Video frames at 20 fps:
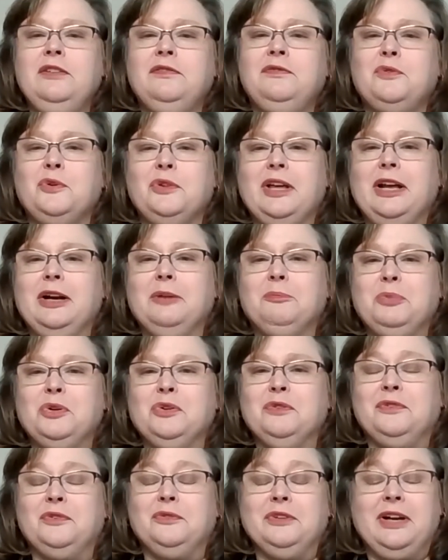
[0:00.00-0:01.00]
for that
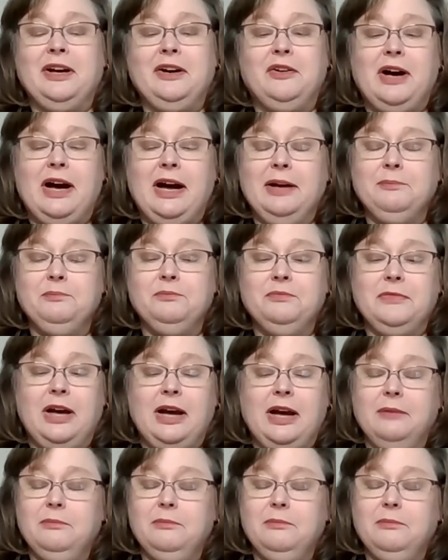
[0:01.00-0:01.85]
approval. Now, I'm